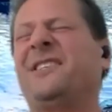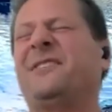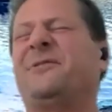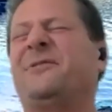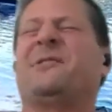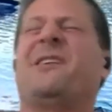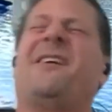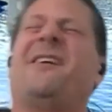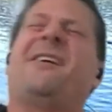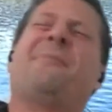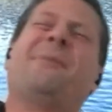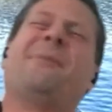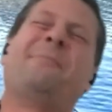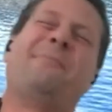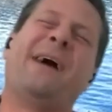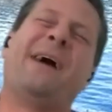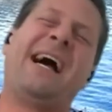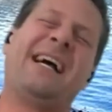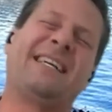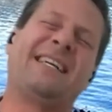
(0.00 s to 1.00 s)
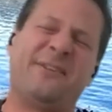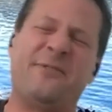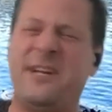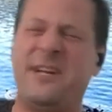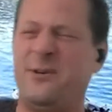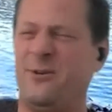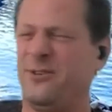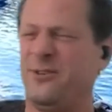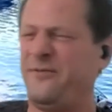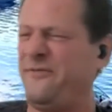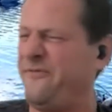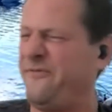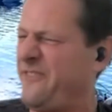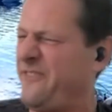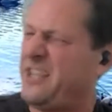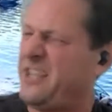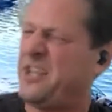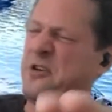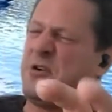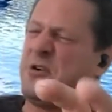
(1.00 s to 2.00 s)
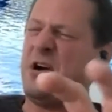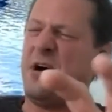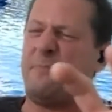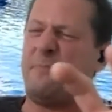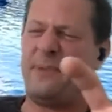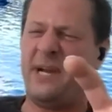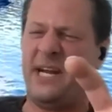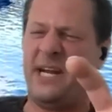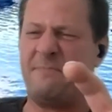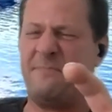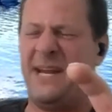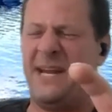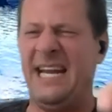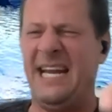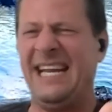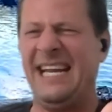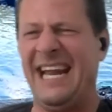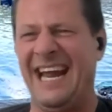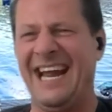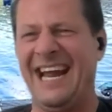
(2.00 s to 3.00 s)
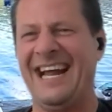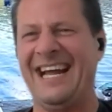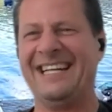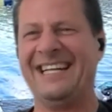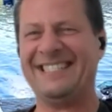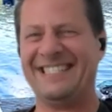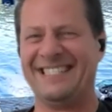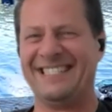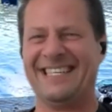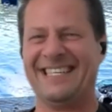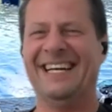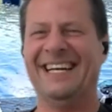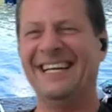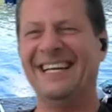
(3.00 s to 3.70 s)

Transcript: He goes, "Oh, my back's out." He goes, "Fuck, you got big meaty hands."